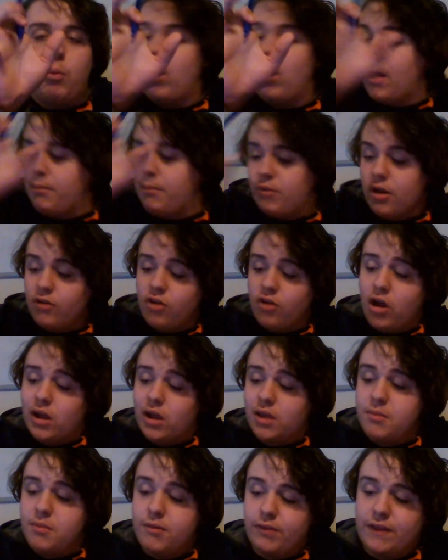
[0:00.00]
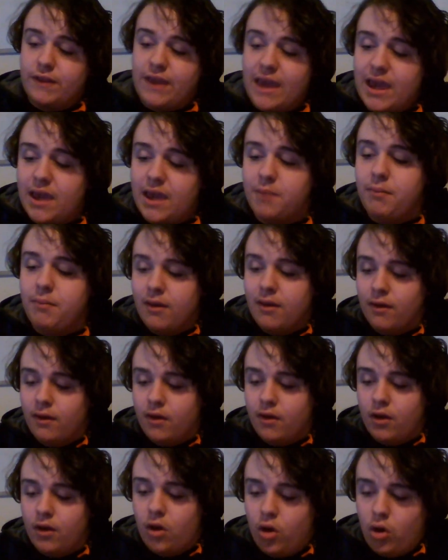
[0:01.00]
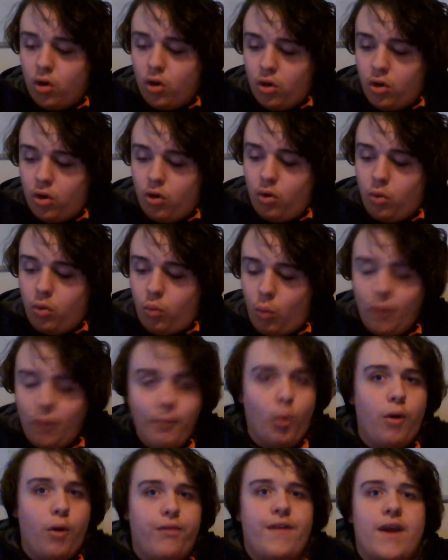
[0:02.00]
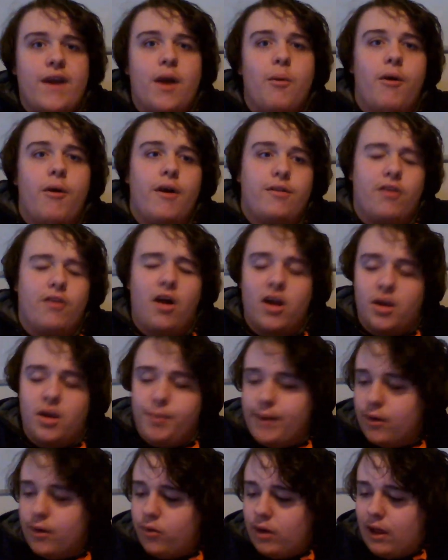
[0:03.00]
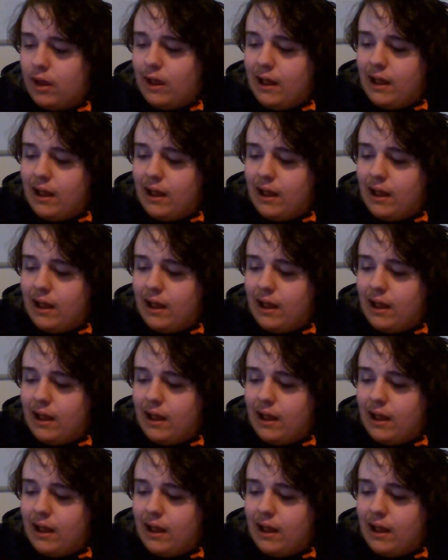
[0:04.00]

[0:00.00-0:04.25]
I'm done talking about the game, one more thing I want to talk about.